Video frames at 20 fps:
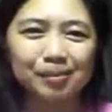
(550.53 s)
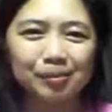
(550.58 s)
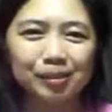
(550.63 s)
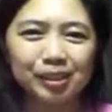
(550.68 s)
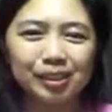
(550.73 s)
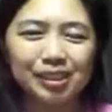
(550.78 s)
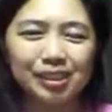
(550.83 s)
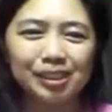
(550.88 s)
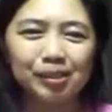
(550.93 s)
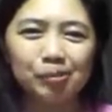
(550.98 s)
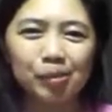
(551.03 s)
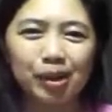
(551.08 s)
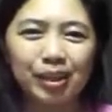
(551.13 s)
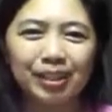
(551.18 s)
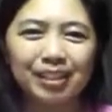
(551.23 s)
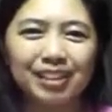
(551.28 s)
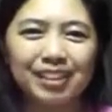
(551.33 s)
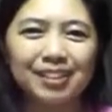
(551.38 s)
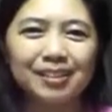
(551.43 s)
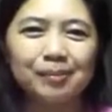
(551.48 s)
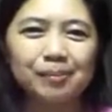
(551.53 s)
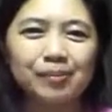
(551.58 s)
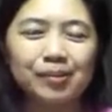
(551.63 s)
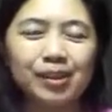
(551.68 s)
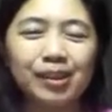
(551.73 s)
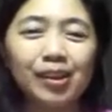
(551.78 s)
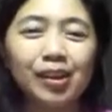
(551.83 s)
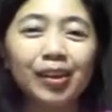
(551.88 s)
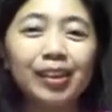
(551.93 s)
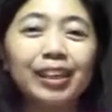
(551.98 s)
She's barking.
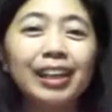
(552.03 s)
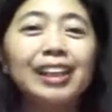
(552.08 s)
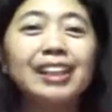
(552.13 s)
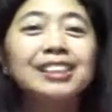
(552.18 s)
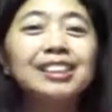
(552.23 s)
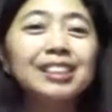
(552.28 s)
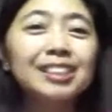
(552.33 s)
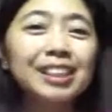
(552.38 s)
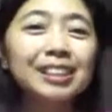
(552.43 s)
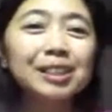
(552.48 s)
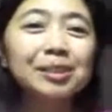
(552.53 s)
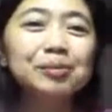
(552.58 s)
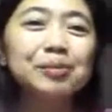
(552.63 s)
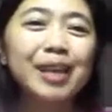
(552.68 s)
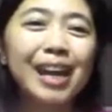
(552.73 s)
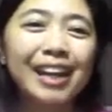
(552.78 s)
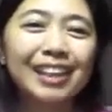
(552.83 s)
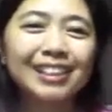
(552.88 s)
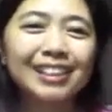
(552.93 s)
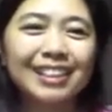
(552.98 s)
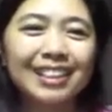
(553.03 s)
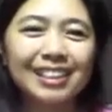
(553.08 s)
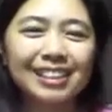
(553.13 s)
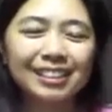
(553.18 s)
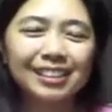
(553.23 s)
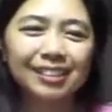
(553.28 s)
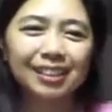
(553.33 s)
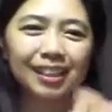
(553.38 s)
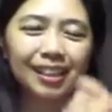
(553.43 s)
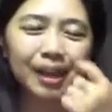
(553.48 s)
Okay, let's try to
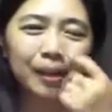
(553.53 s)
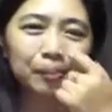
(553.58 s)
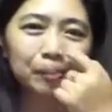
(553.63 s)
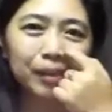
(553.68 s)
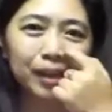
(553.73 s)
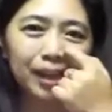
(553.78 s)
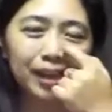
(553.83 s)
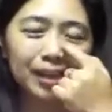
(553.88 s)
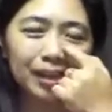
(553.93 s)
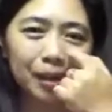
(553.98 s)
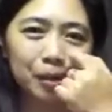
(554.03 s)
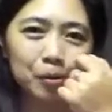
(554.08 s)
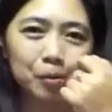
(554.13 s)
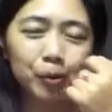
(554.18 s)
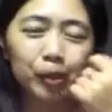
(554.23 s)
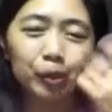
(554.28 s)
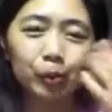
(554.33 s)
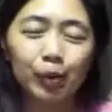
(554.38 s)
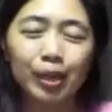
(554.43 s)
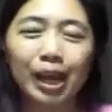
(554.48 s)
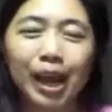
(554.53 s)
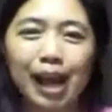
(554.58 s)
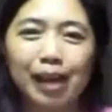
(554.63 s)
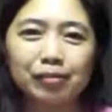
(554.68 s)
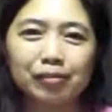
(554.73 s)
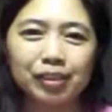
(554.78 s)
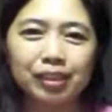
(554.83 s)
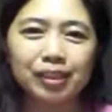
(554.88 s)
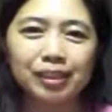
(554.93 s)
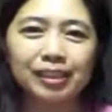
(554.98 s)
practice. Okay, apply what we
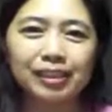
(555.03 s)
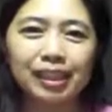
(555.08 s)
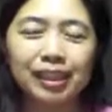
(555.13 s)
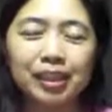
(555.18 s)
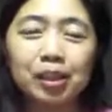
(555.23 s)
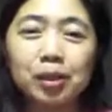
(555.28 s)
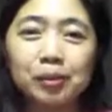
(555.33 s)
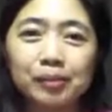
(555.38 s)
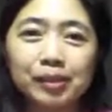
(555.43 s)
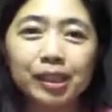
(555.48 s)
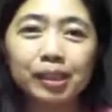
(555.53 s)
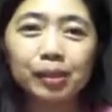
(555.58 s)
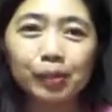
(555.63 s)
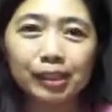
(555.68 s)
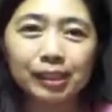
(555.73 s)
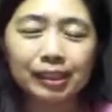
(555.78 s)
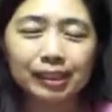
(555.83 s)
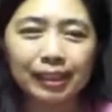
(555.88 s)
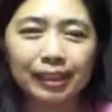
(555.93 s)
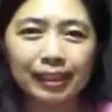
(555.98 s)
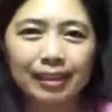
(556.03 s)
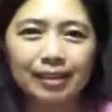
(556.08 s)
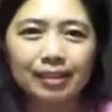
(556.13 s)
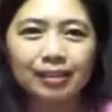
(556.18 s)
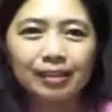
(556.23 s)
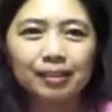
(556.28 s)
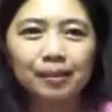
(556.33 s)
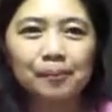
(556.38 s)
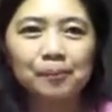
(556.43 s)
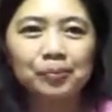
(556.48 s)
have learned. I hope that was clear.